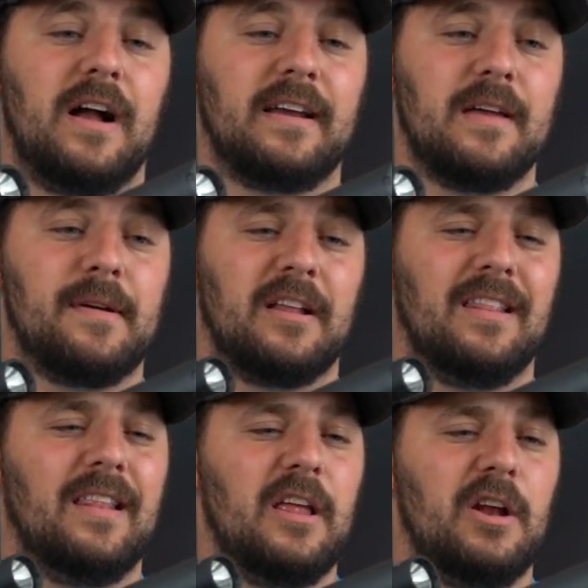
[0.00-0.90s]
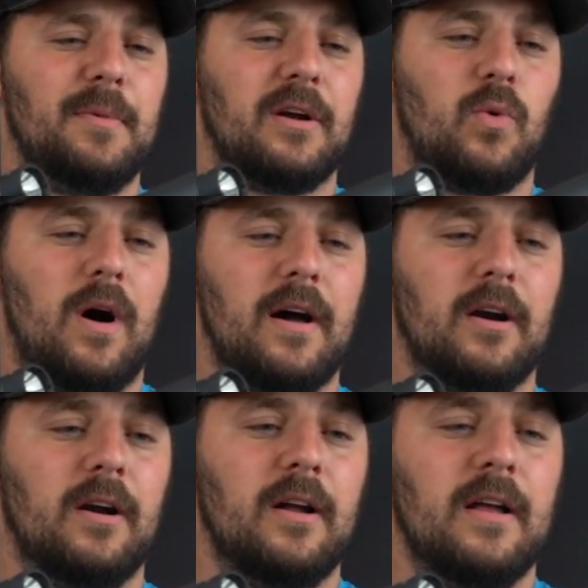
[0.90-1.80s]
I can make it a little bit
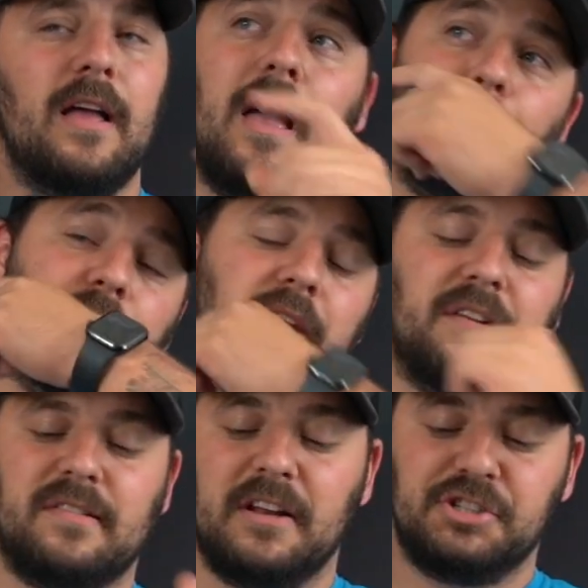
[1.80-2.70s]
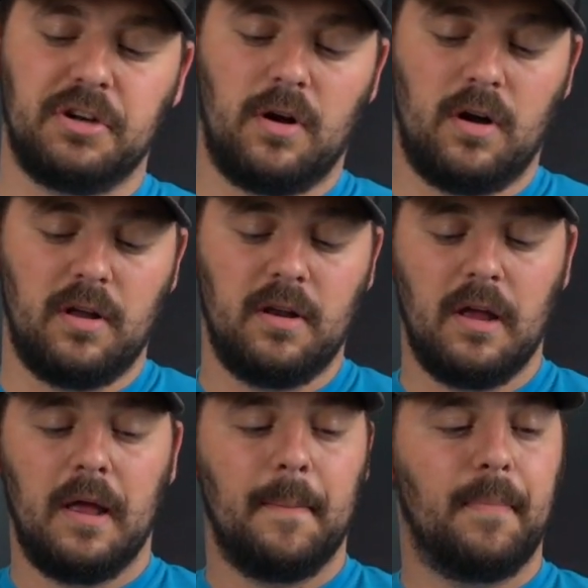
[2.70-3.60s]
quieter and put the extension on,
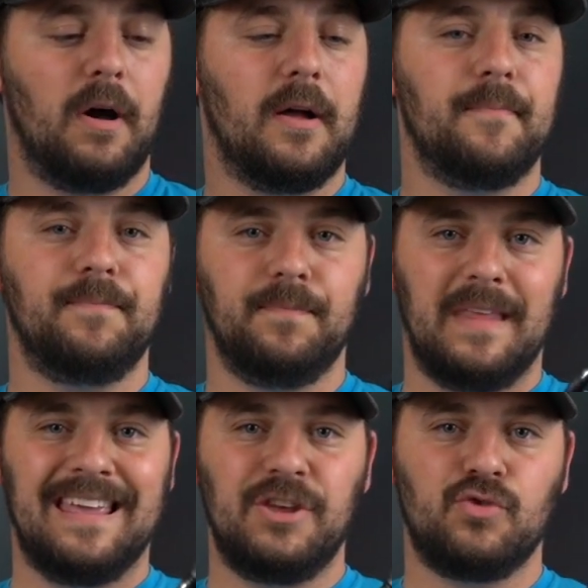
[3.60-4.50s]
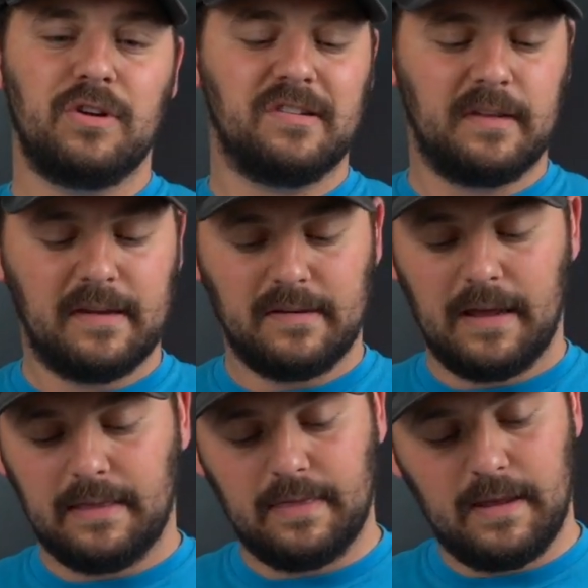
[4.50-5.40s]
but it usually stays
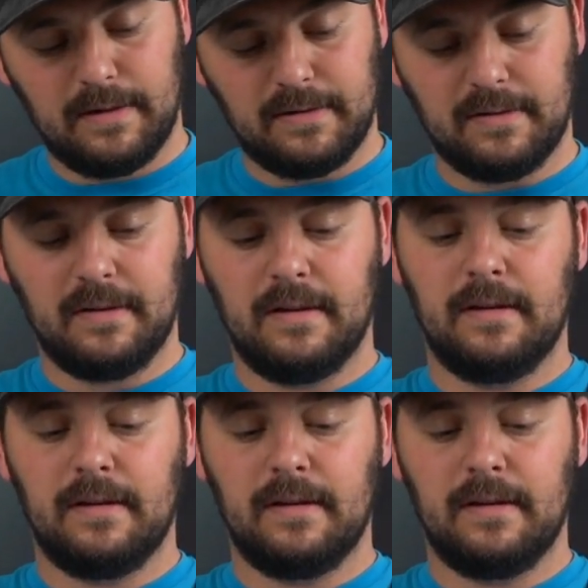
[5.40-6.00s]
like this.